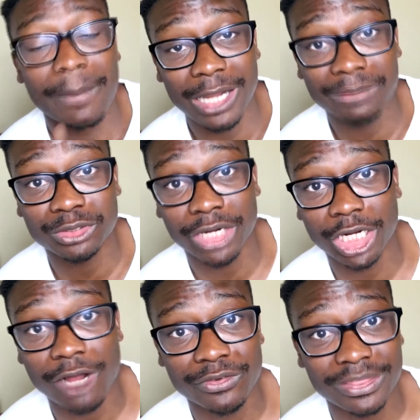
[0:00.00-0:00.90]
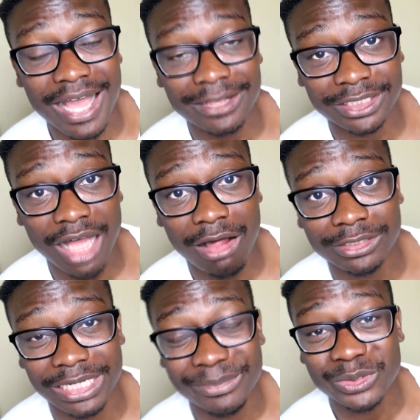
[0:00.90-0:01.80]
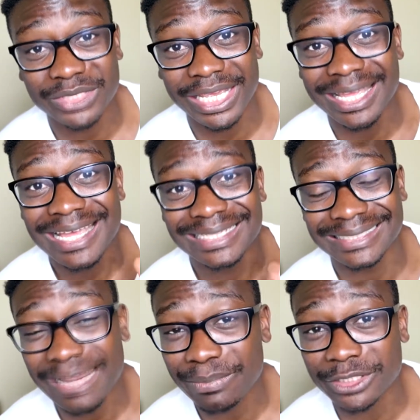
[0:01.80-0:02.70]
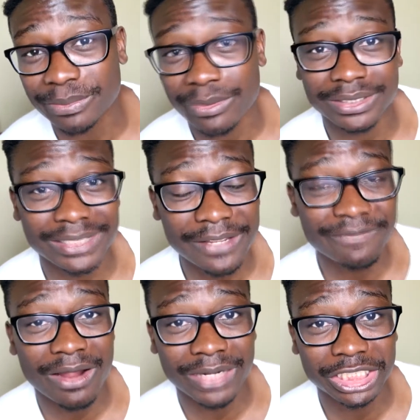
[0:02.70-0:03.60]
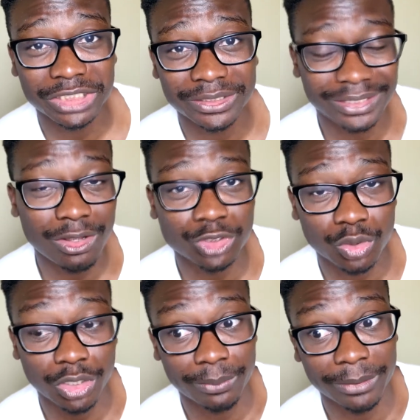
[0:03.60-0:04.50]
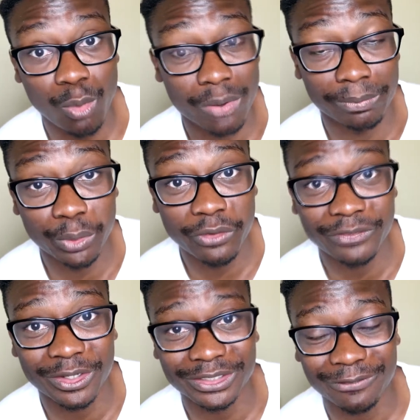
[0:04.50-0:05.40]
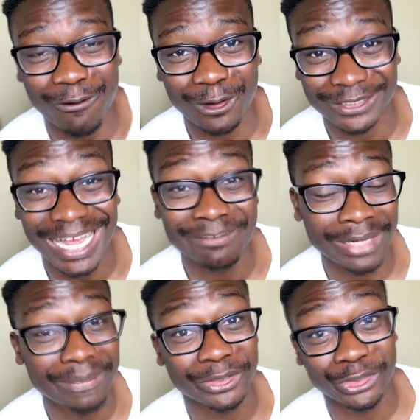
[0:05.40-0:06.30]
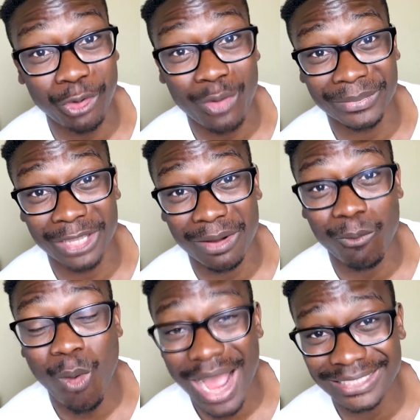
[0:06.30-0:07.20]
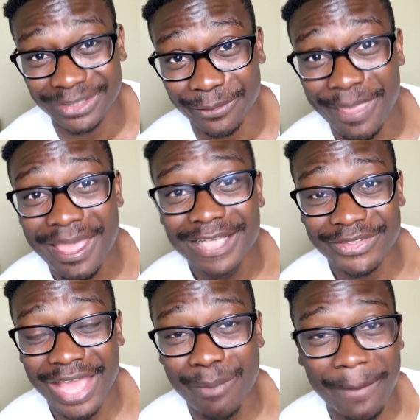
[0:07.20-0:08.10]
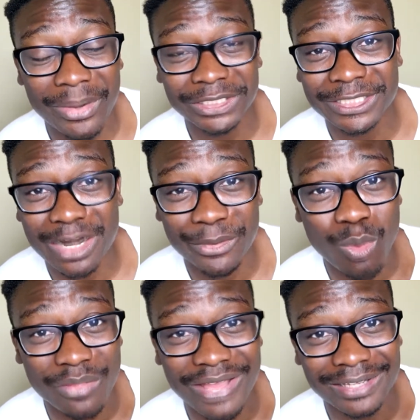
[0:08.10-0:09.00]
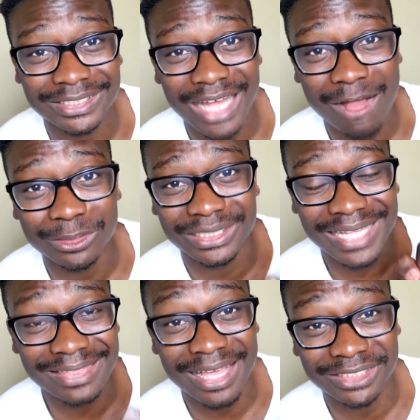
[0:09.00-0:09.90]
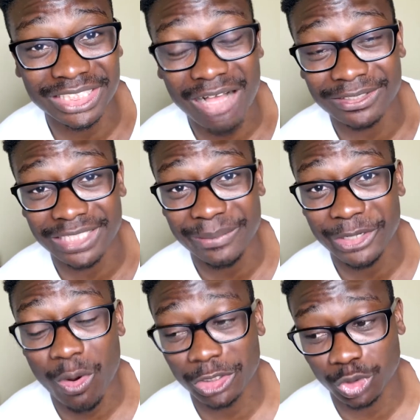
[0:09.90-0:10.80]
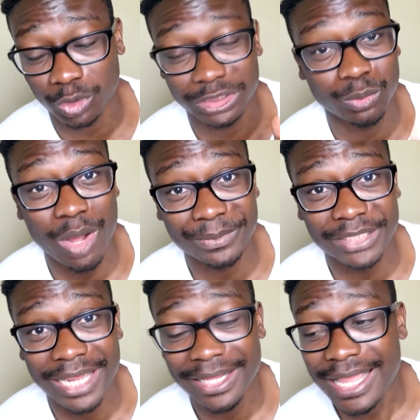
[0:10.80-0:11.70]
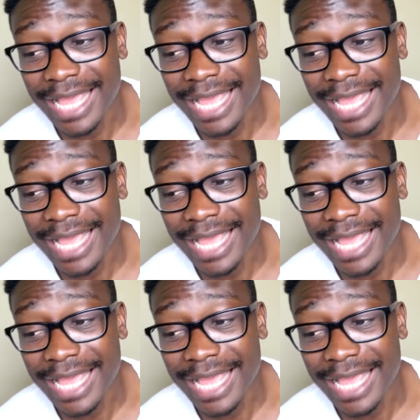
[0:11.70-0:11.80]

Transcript: but now I'm starting off with $1,000 that I'm using the same principles, the same foundations, and also a little bit more improved because of course I've been able to grow and become wiser. So yeah, my budget is going to be $1,000, and that $1,000 is going to be going towards the website.